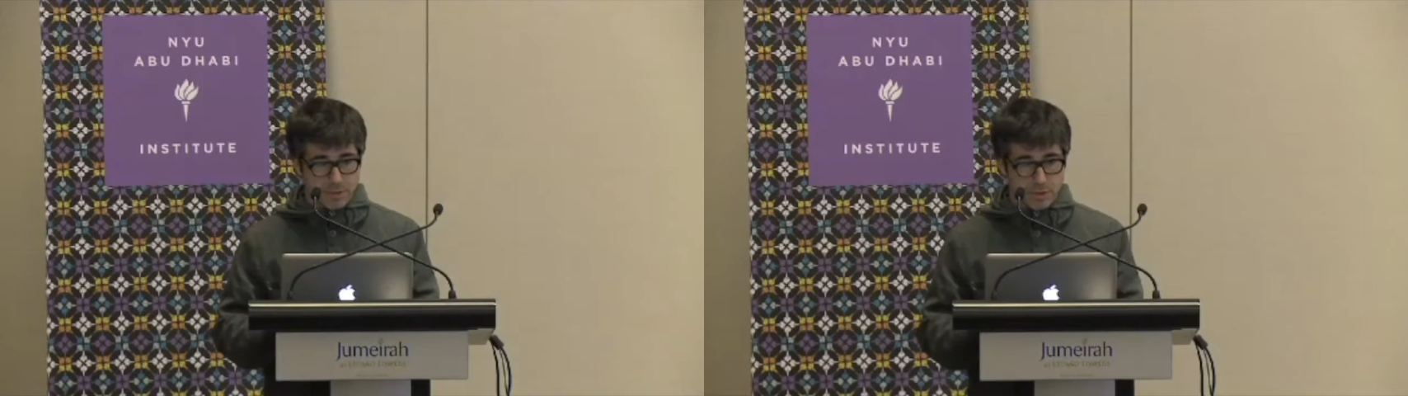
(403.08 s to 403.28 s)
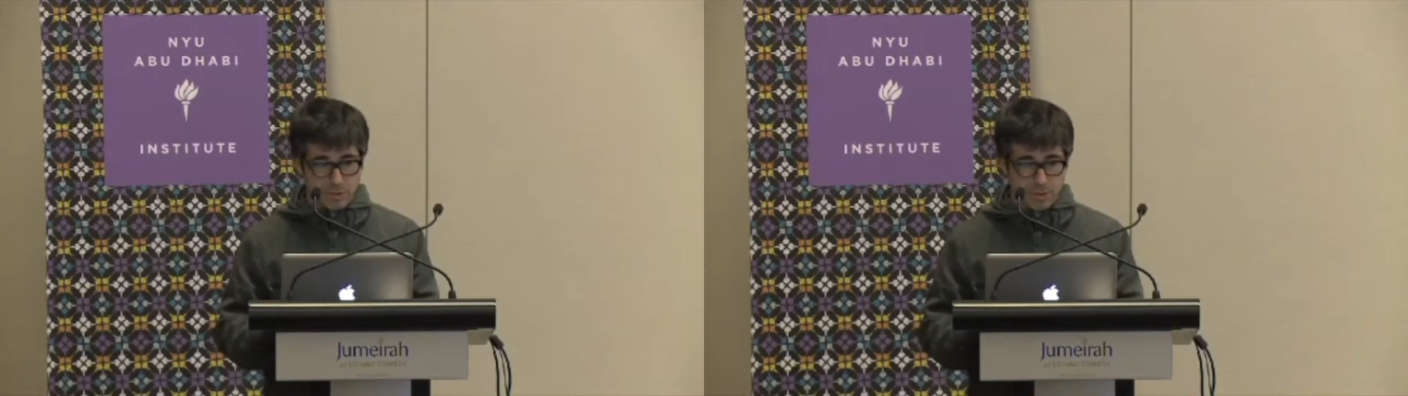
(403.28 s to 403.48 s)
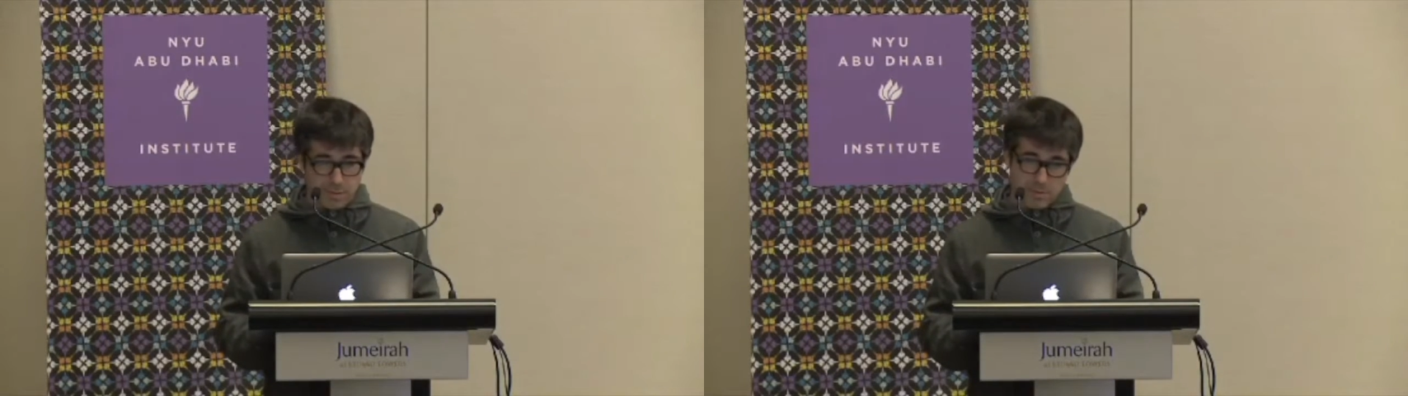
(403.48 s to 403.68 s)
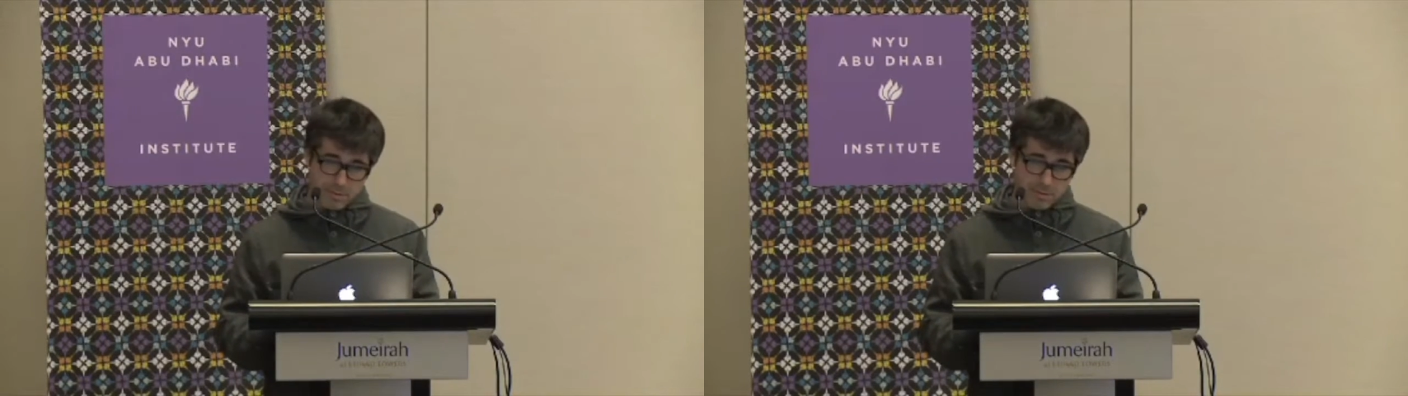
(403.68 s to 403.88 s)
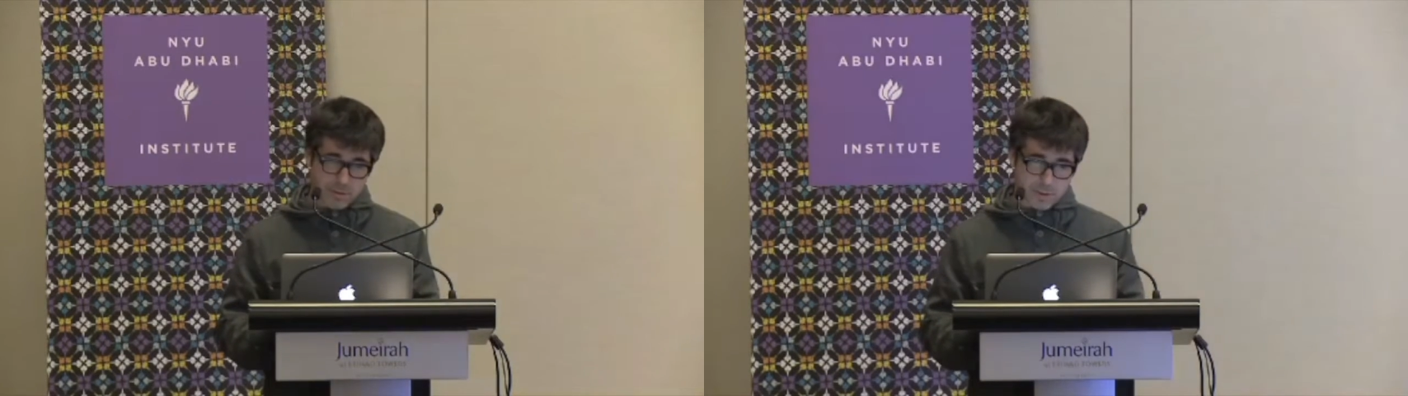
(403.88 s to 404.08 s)

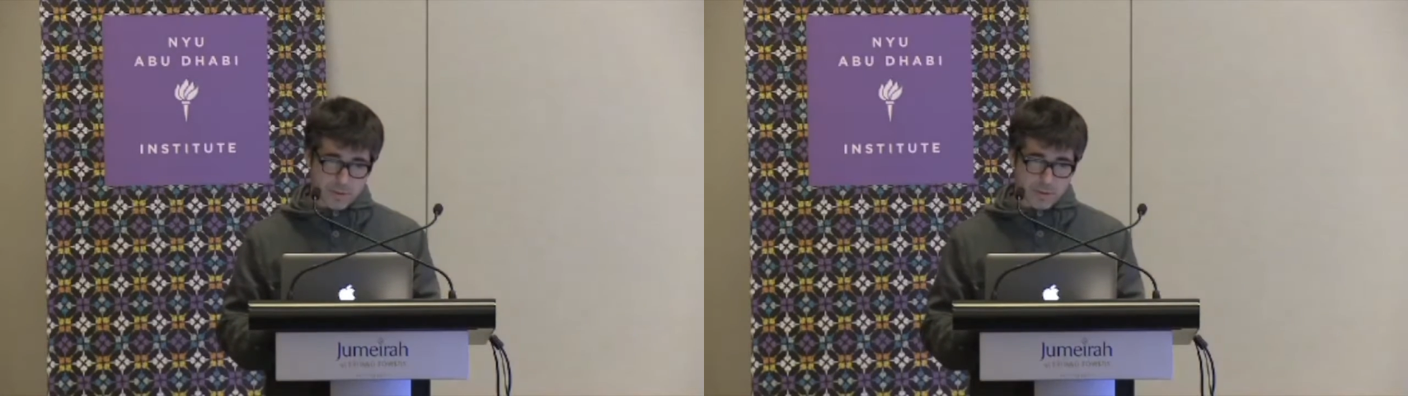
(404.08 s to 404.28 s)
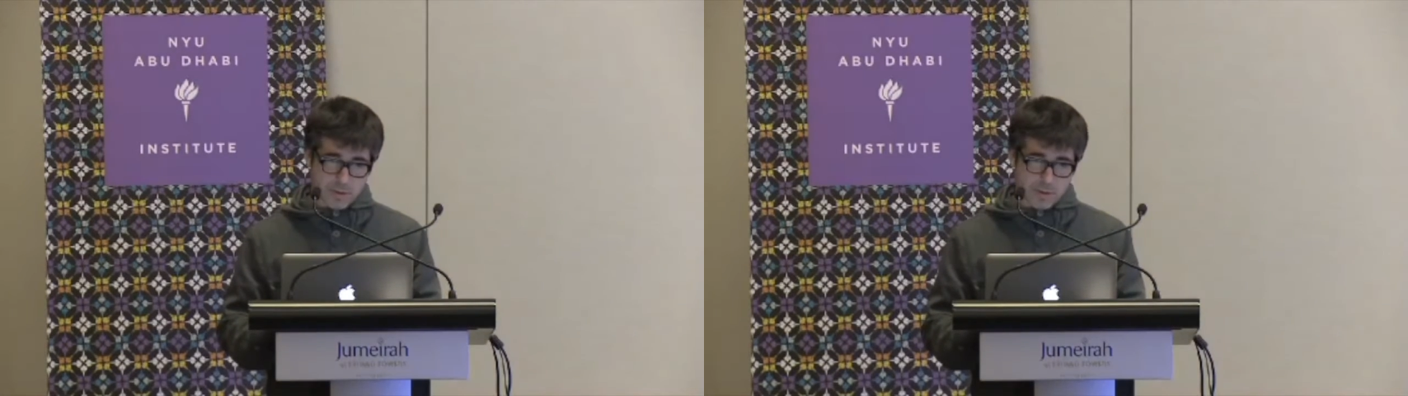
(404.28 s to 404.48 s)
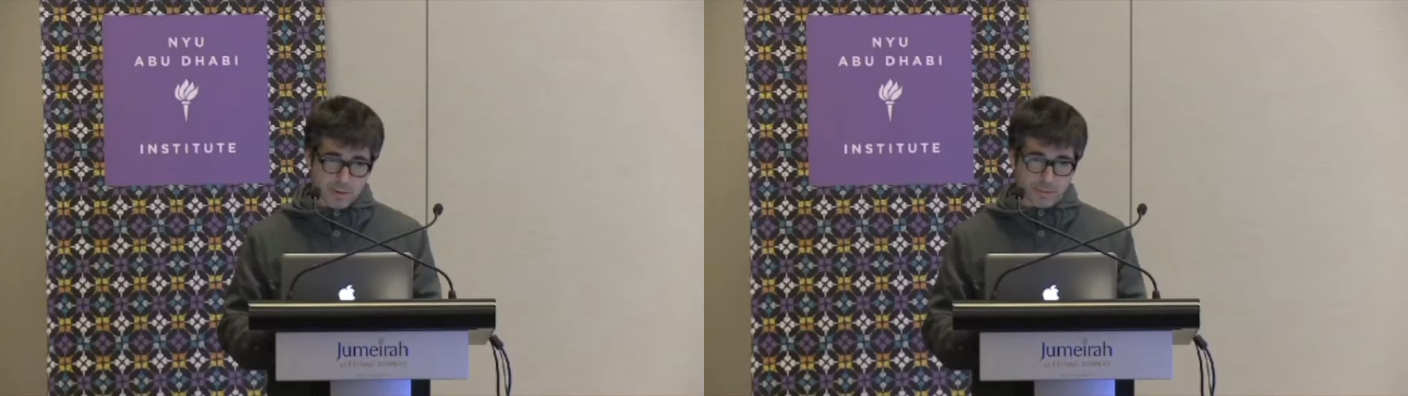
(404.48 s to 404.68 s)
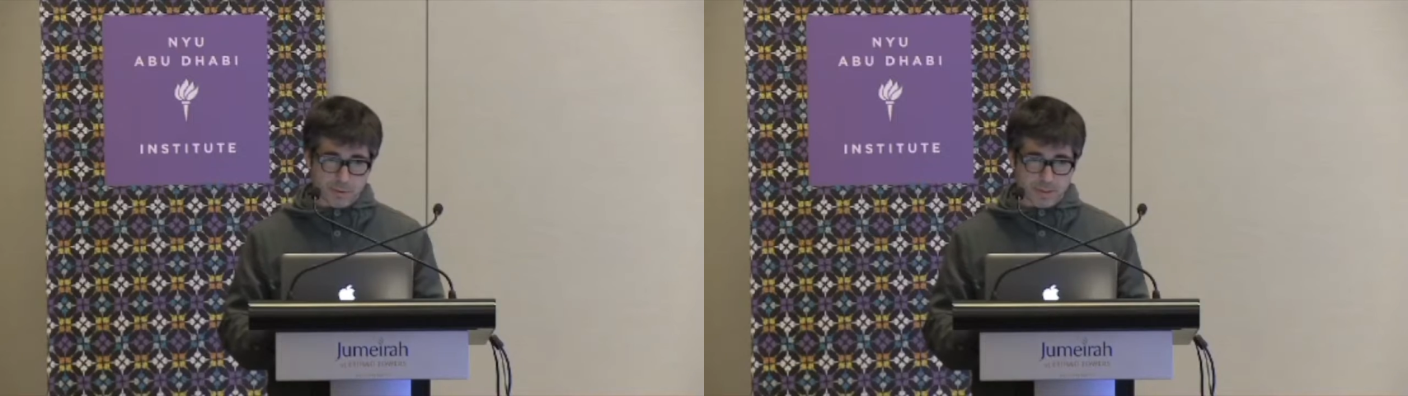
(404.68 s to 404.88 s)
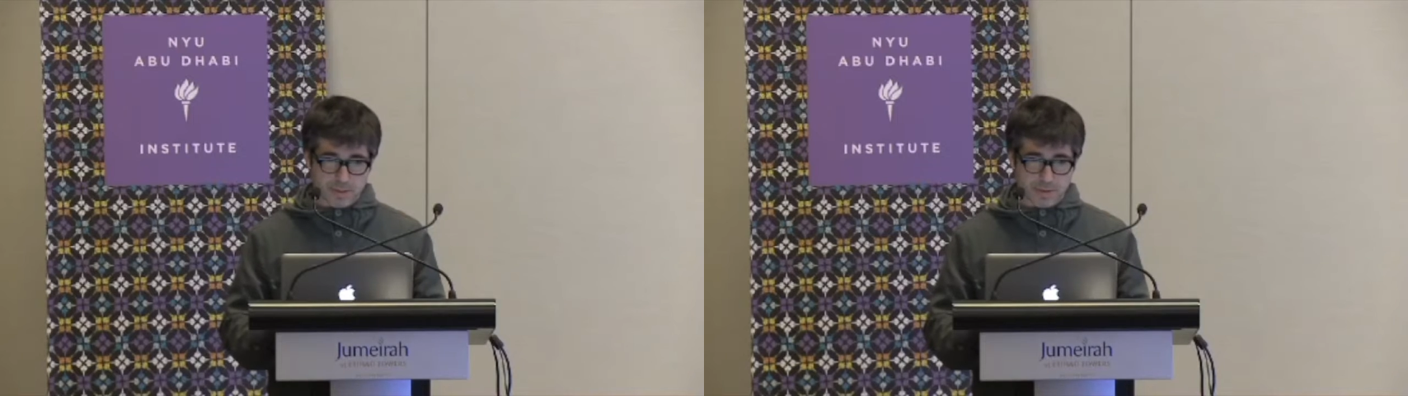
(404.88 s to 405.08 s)
showed the
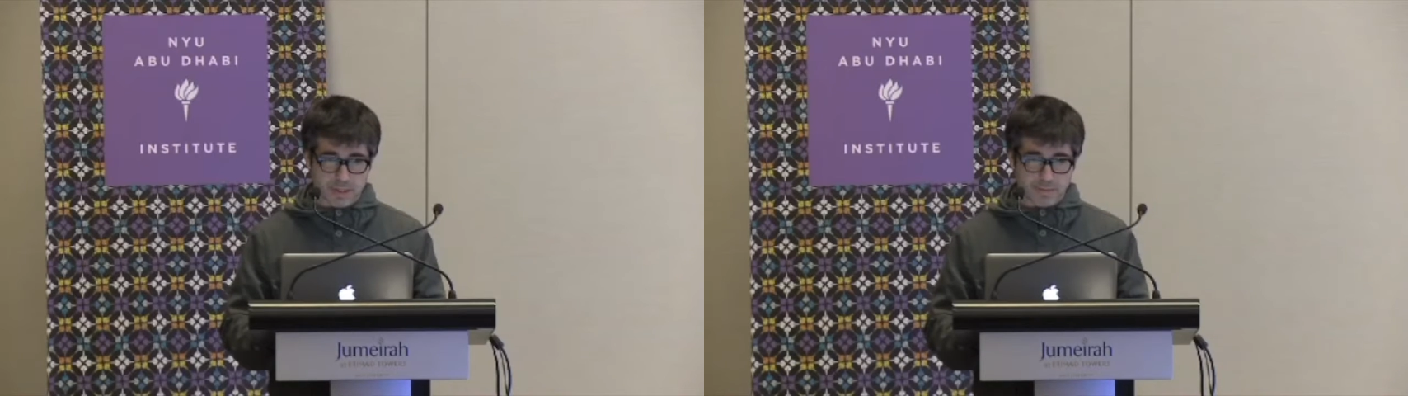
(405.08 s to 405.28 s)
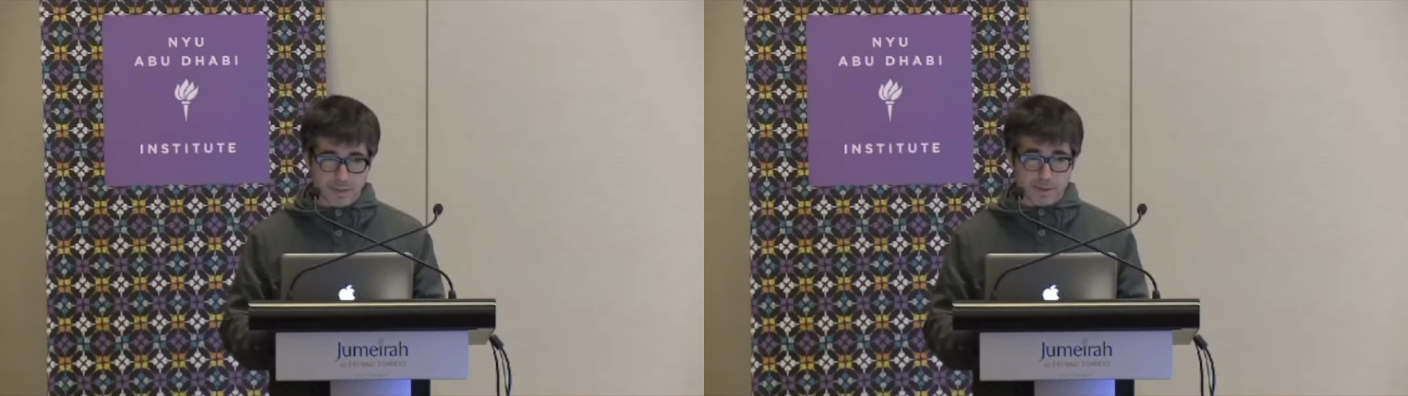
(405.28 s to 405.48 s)
complementary.